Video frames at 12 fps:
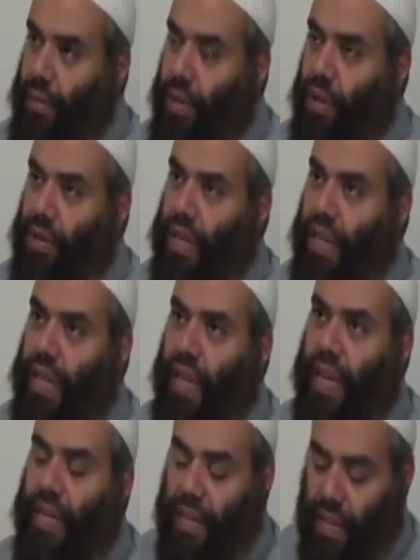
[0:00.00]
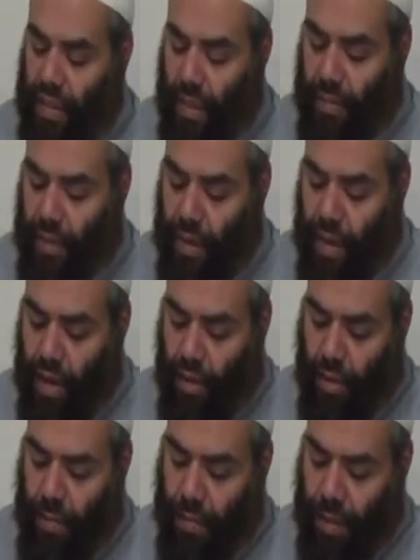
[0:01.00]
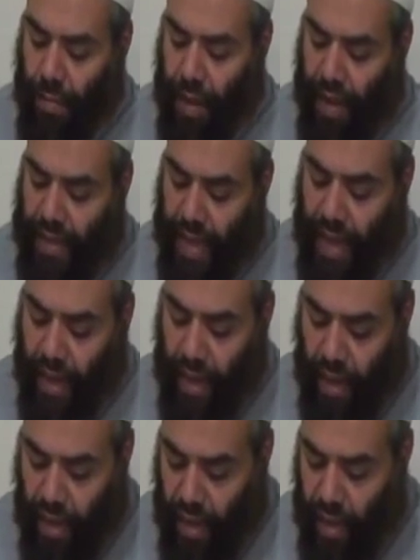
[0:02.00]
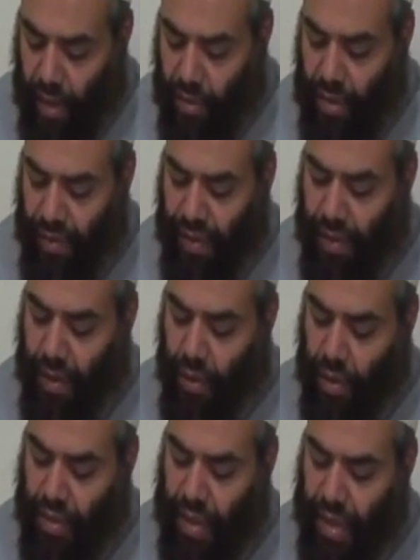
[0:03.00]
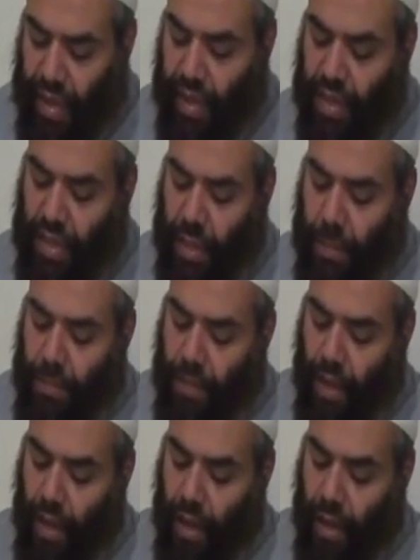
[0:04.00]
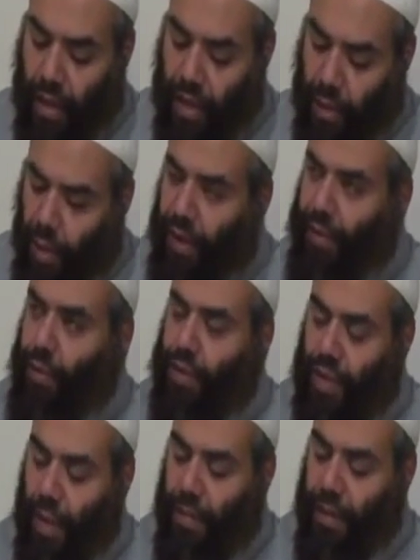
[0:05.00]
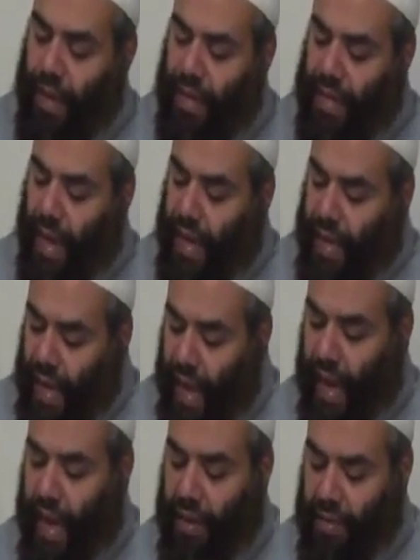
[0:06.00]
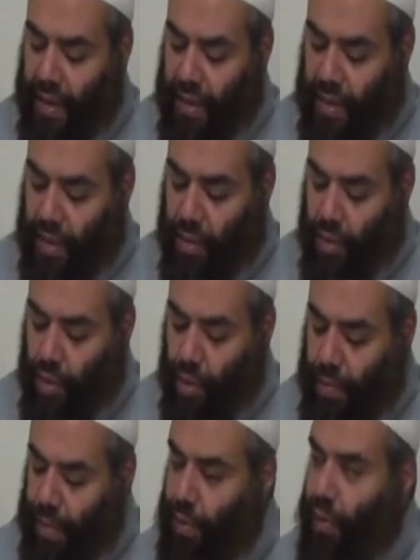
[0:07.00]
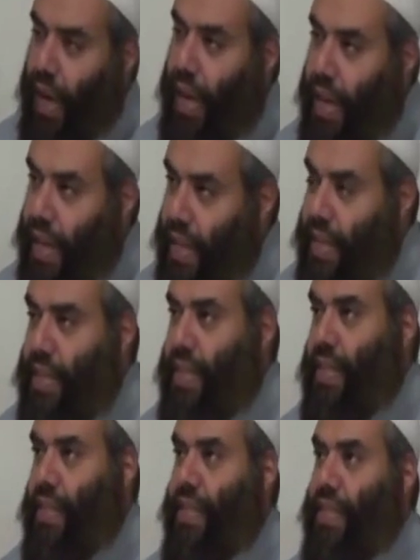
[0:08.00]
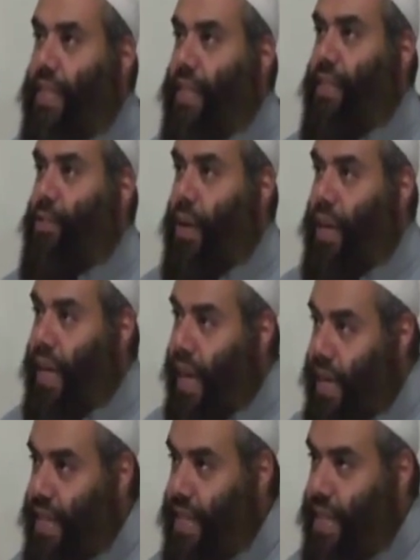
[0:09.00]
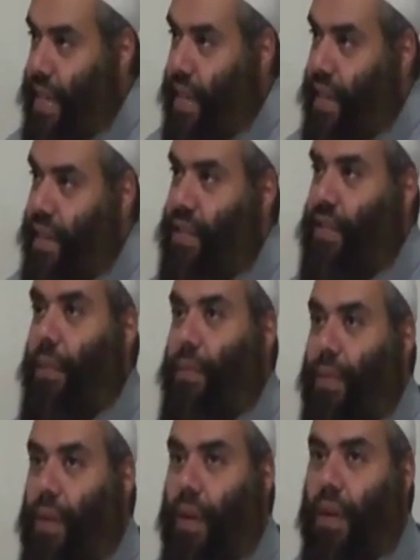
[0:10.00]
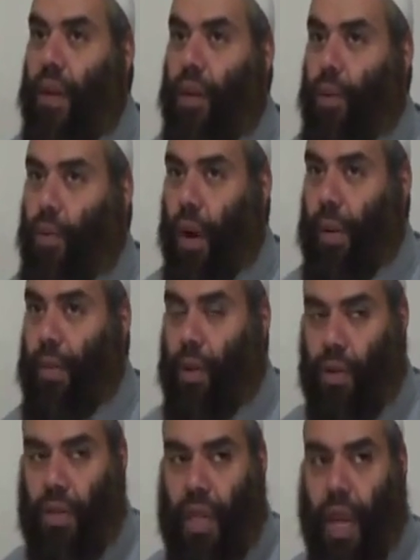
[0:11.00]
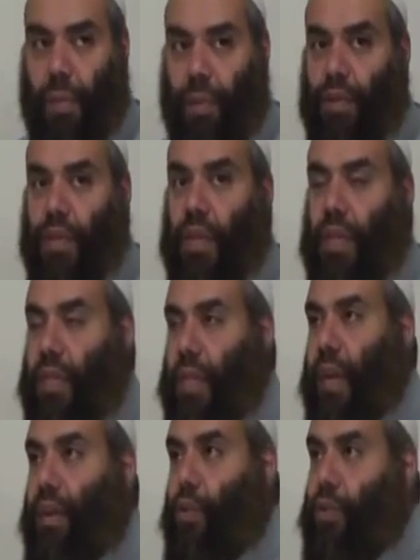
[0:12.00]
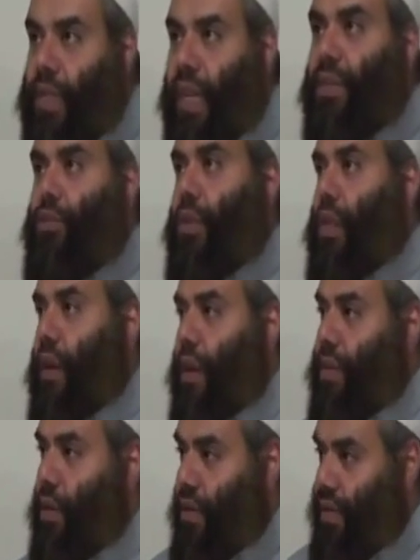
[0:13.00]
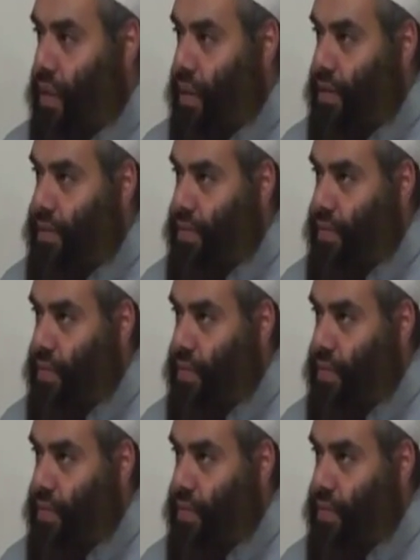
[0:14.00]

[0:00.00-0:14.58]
because it negates the sabr. When people attack or defaming one's lineage, the one for sabr is an niyaha al-mayt, to bewailing the deceased. This is what negates the sabr. Why? Because that person is not content with the qadr of Allah.